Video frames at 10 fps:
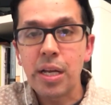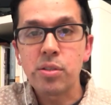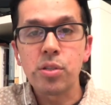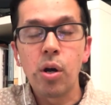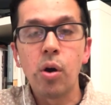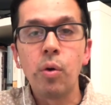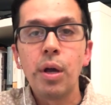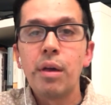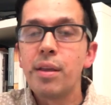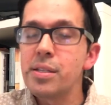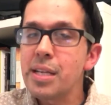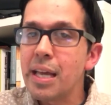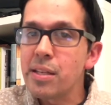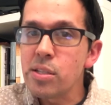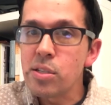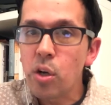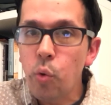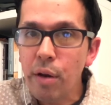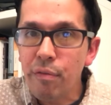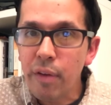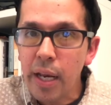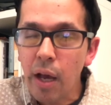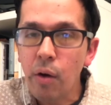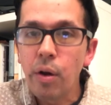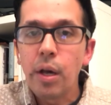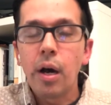And so this is a quick video,